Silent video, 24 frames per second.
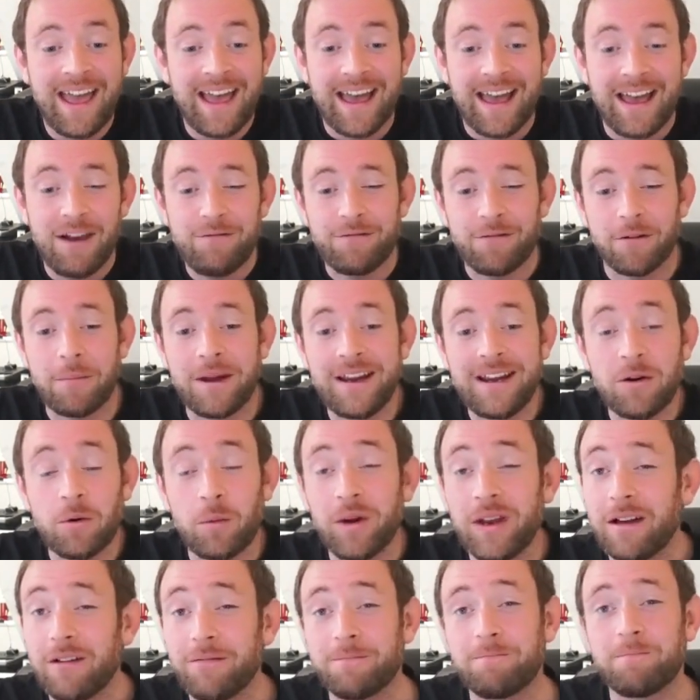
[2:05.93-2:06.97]
And from here,
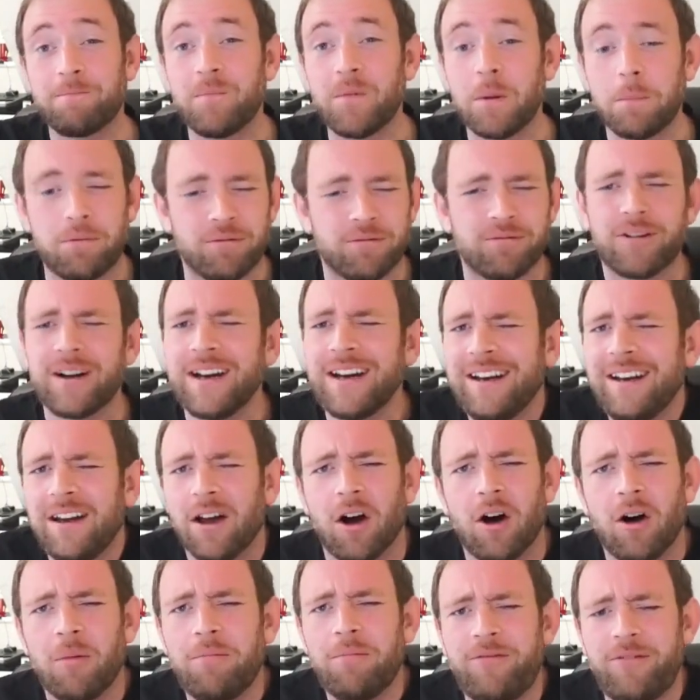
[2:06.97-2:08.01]
we have pretty
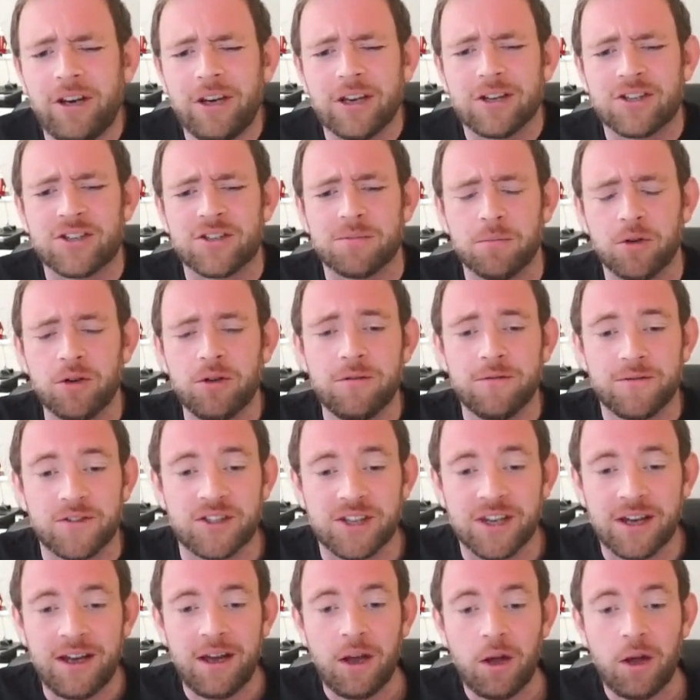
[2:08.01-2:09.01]
obvious moves.